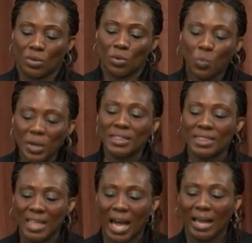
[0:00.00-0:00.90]

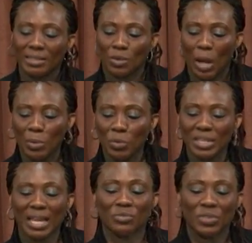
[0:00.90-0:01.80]
With that, I mean,
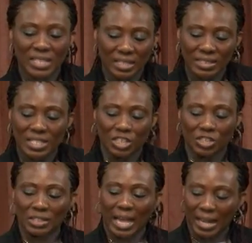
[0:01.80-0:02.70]
with that
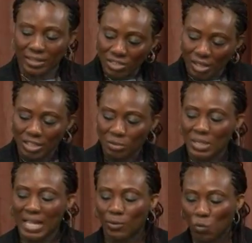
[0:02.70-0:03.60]
recognition,
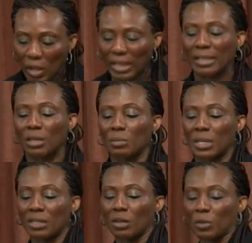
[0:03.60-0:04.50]
acknowledgement, and
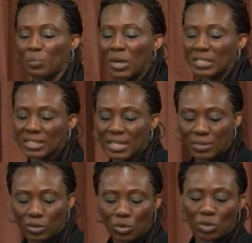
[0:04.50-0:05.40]
welcoming of the presence
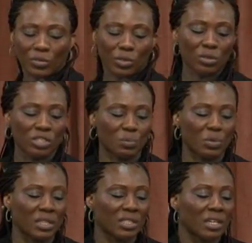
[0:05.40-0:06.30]
and the role of the Holy
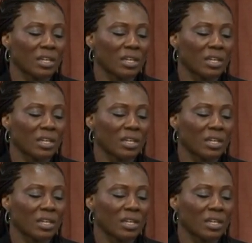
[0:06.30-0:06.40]
Spirit,